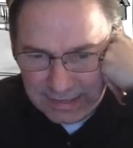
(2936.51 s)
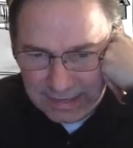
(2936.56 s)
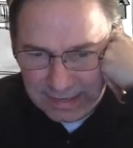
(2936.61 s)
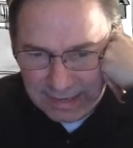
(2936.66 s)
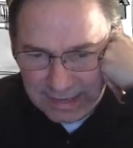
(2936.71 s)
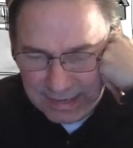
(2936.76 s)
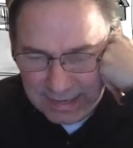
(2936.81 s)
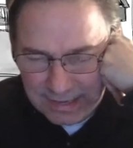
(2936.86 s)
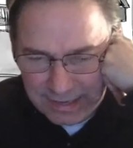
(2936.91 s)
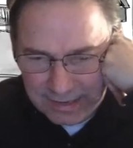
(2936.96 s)

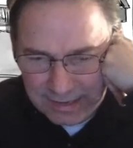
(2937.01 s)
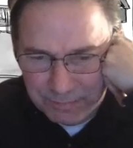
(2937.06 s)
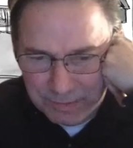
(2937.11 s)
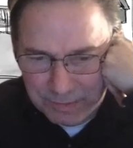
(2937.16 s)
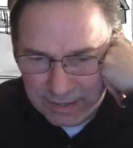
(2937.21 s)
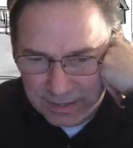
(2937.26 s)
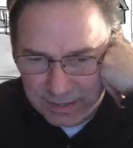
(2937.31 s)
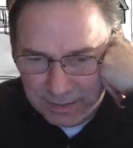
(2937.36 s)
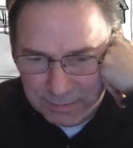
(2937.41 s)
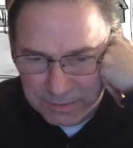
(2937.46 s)
it
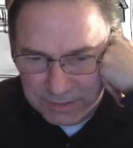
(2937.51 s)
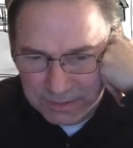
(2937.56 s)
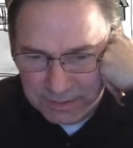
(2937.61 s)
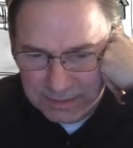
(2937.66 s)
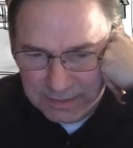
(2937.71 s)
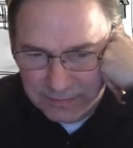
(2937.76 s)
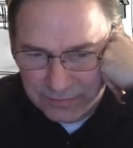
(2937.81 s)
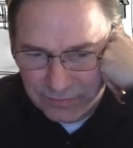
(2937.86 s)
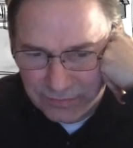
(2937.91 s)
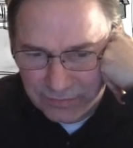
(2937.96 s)
becomes a
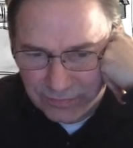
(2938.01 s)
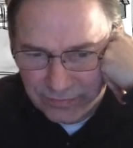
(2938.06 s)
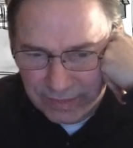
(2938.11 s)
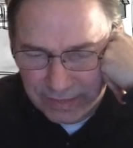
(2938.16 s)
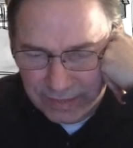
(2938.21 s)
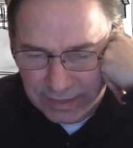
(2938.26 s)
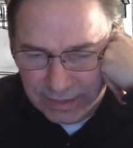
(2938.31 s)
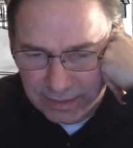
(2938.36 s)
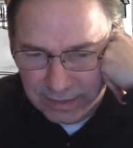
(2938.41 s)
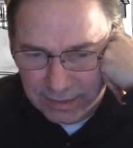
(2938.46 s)
different
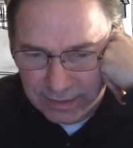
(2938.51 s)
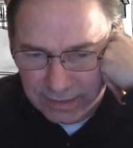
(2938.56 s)
thing.